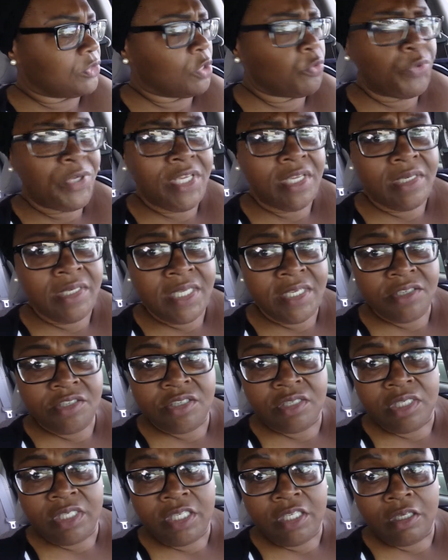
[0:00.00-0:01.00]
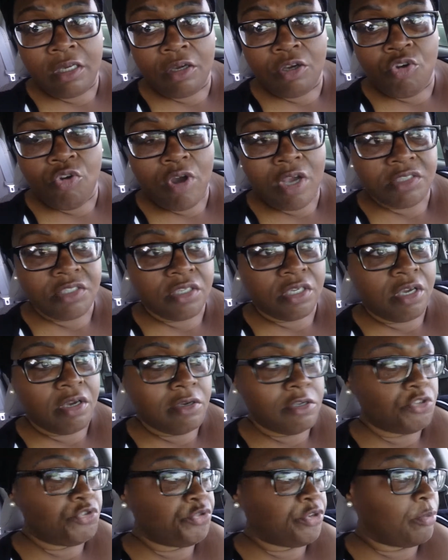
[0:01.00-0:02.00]
we initially across the
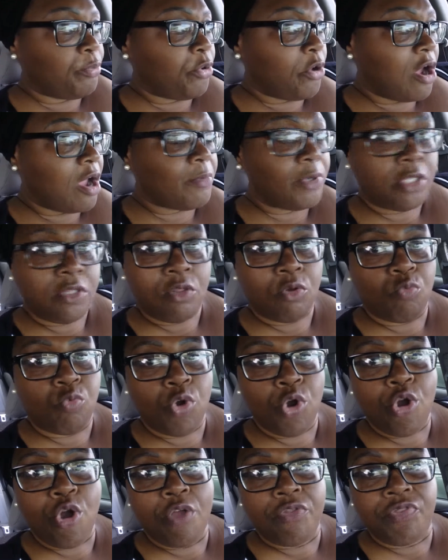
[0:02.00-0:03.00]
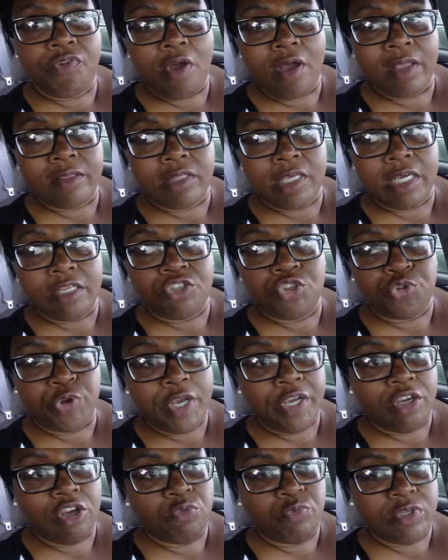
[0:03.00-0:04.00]
country and probably the world thought that
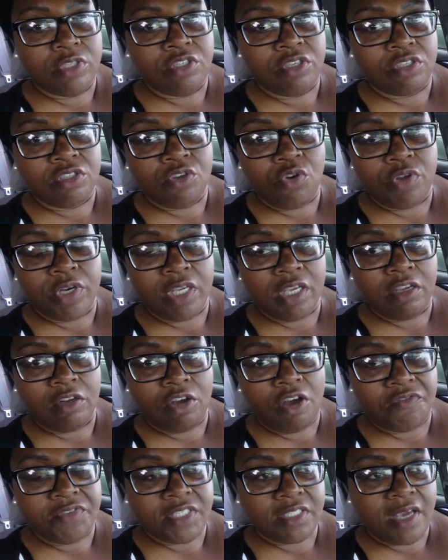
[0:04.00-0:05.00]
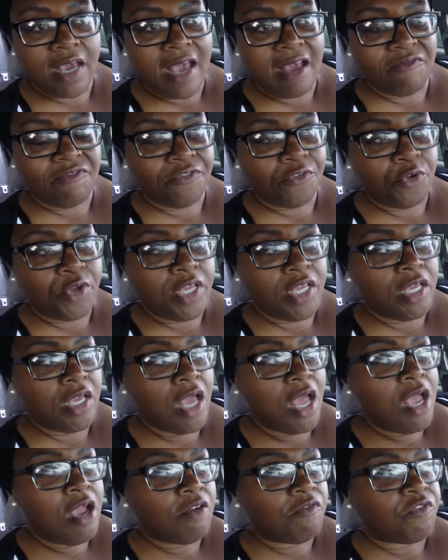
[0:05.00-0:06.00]
Drejka was just going to get off scot-free
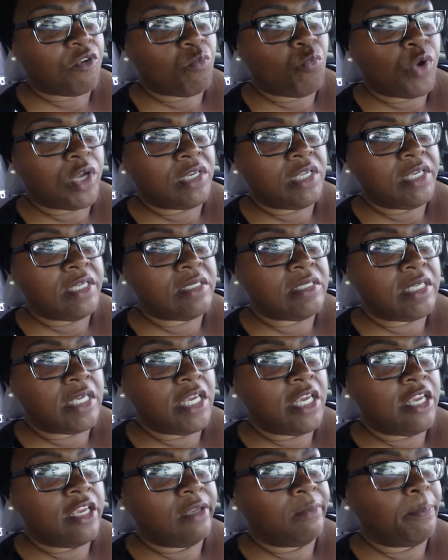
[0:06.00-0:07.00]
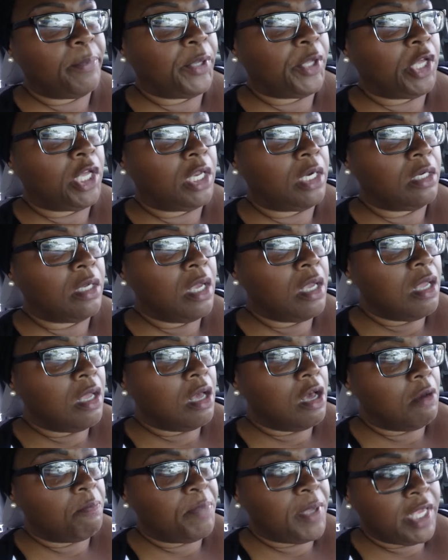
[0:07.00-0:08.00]
from what he did, but
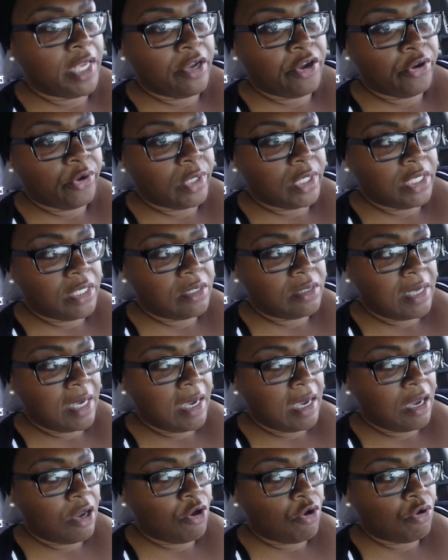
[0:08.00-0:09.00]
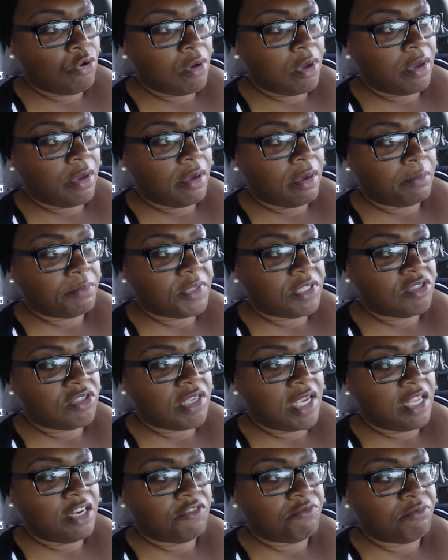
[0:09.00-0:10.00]
apparently now the
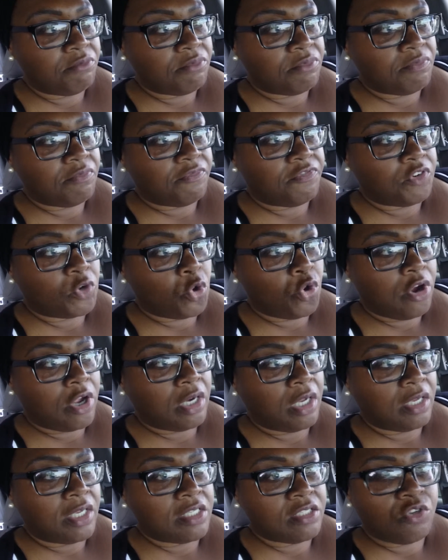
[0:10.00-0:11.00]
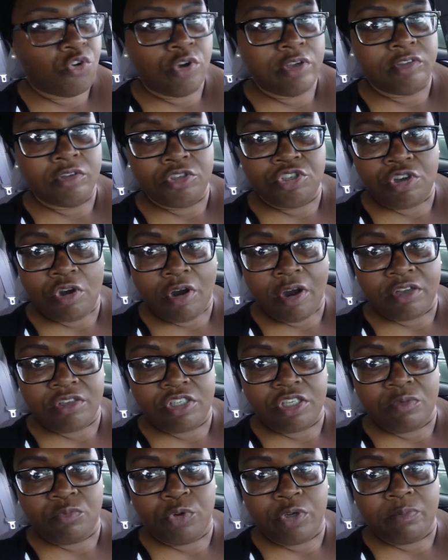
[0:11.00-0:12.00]
state of Florida is going to
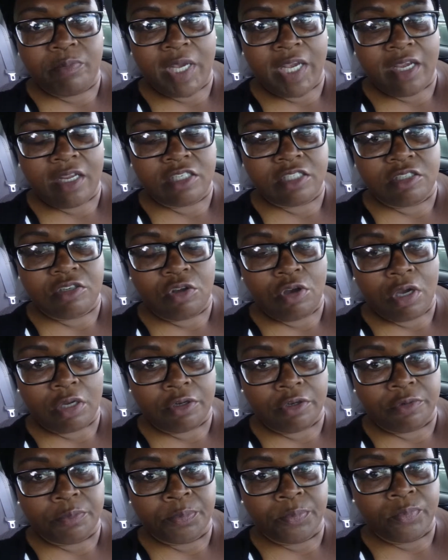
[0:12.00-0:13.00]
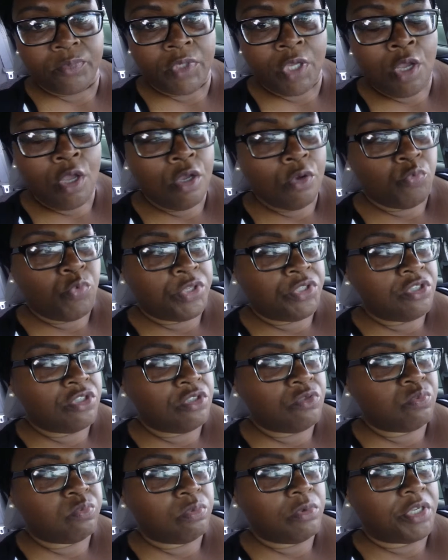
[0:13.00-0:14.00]
charge him with manslaughter, which
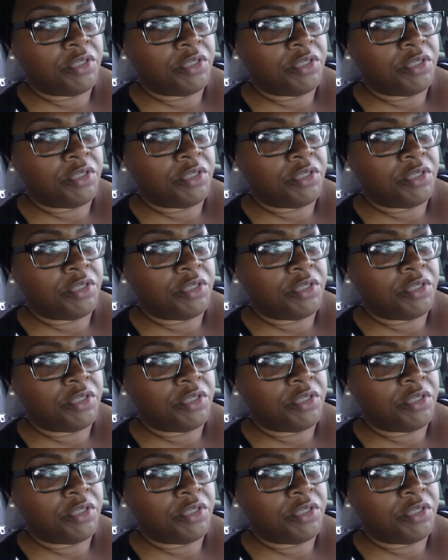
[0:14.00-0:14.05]
is